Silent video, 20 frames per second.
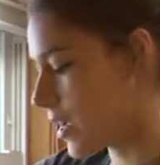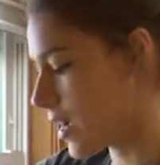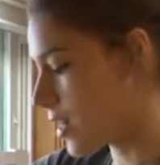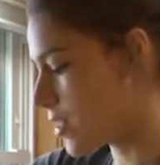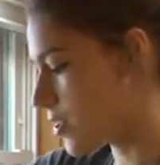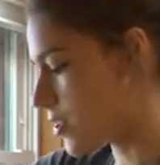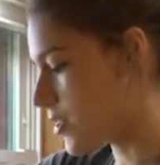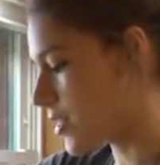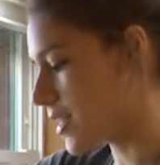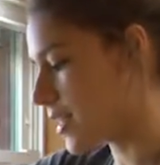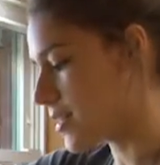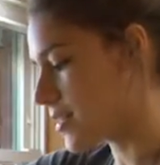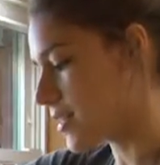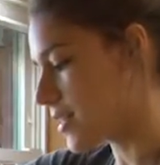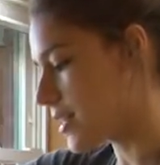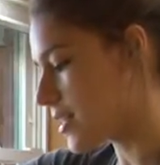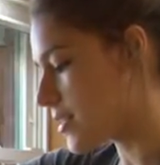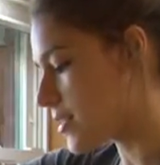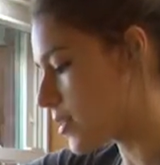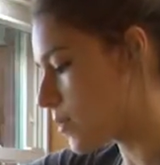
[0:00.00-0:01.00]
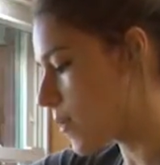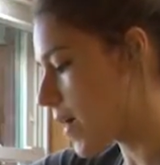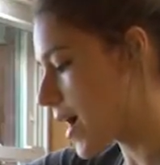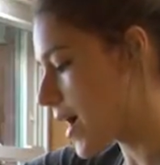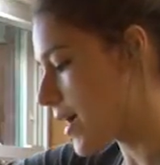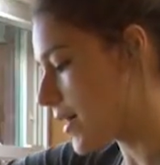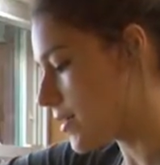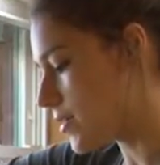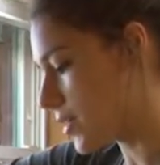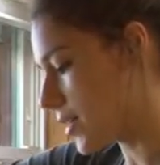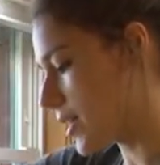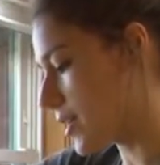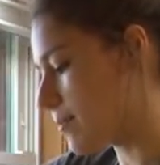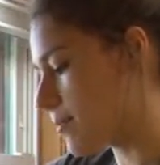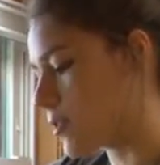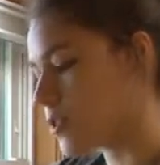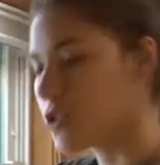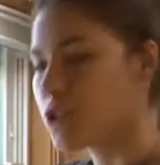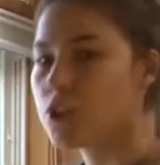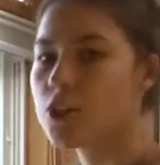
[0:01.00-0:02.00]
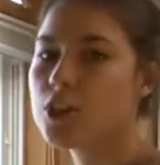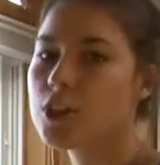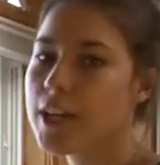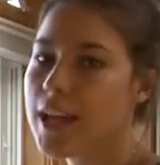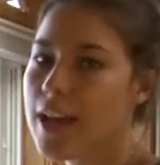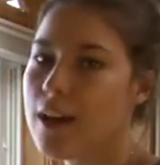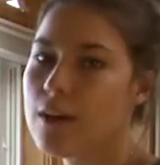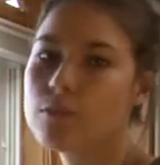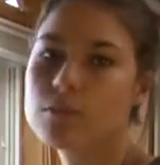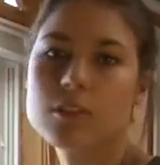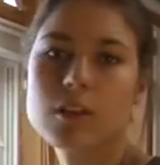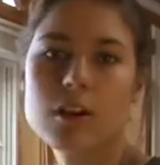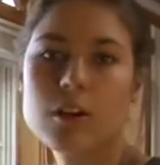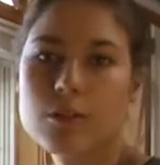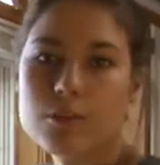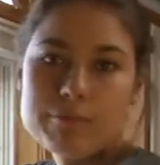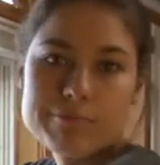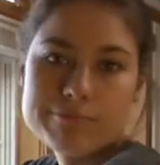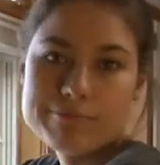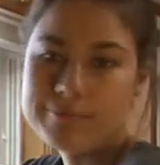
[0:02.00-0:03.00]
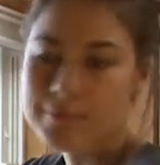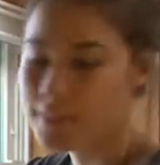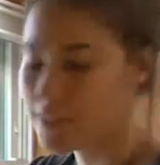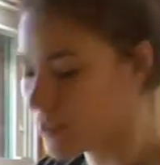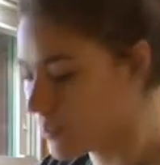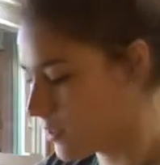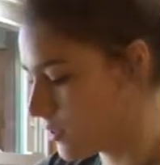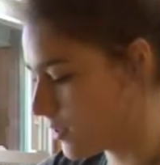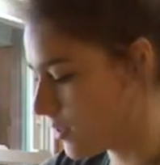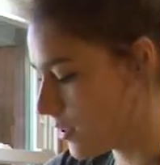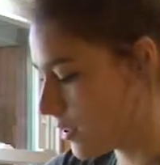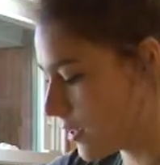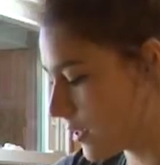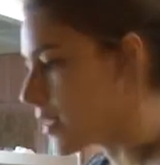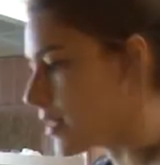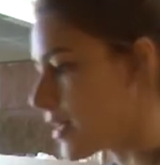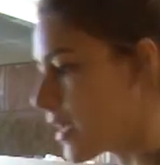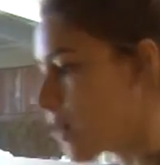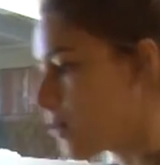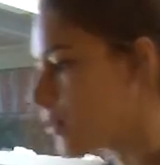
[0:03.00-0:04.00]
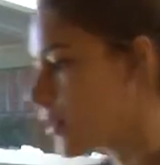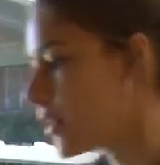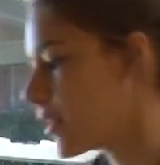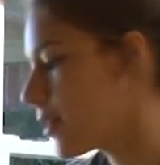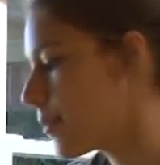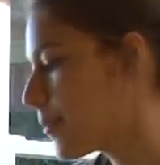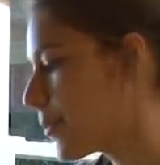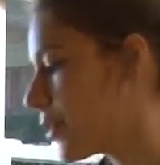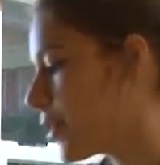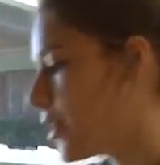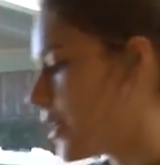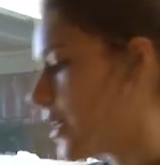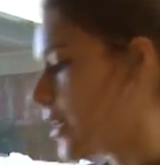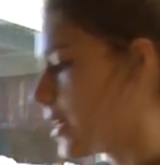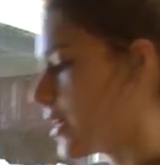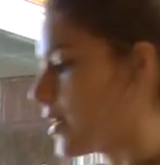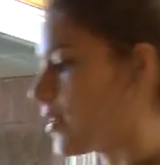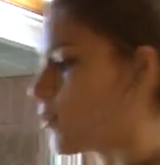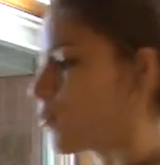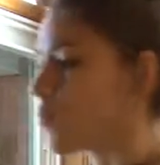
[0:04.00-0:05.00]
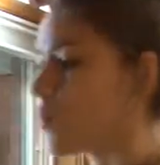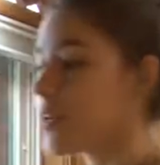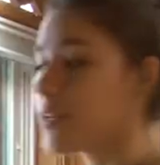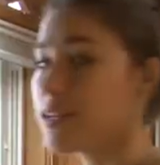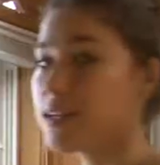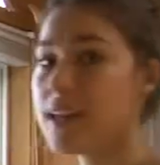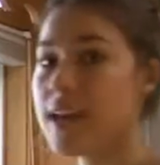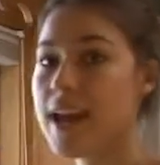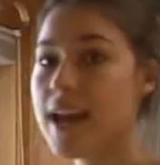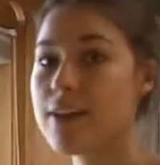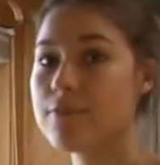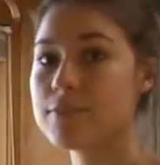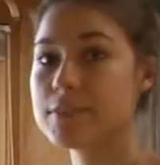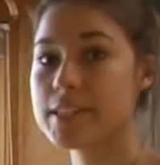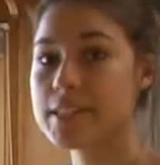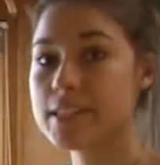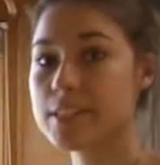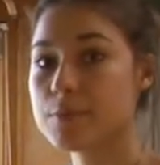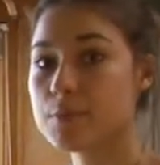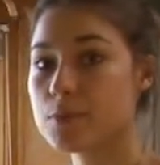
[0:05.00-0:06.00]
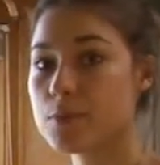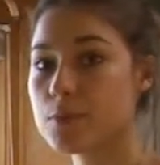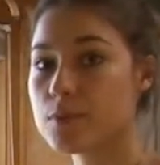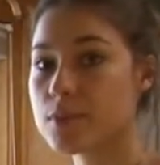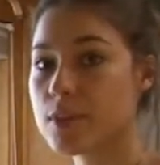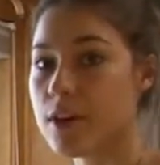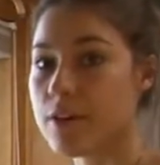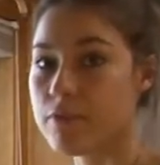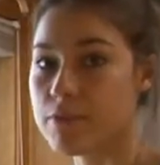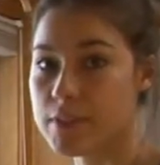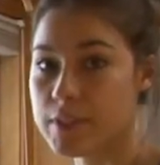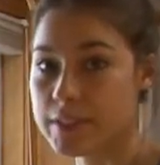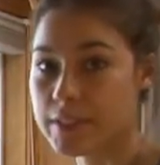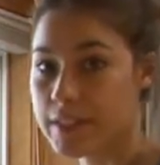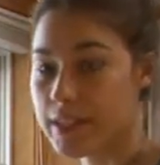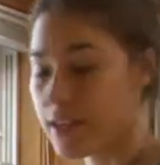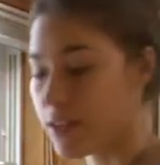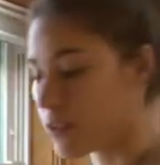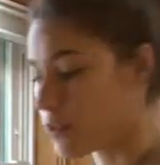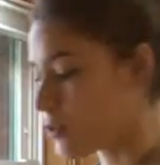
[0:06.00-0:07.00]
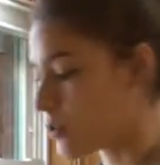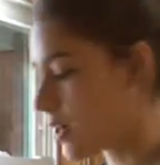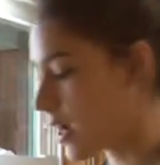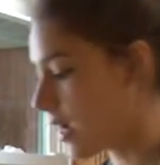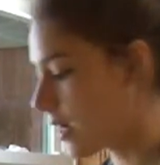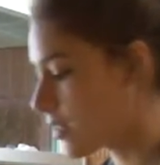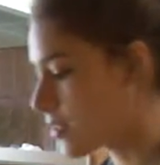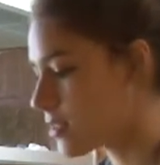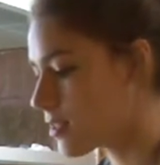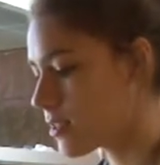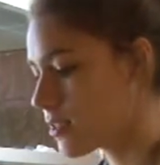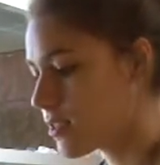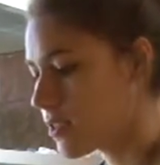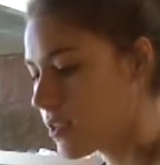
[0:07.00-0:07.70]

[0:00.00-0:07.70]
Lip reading: I just think it's an easy way to keep the sugar count low. Now we're gonna put in 1½ teaspoons of vanilla extract.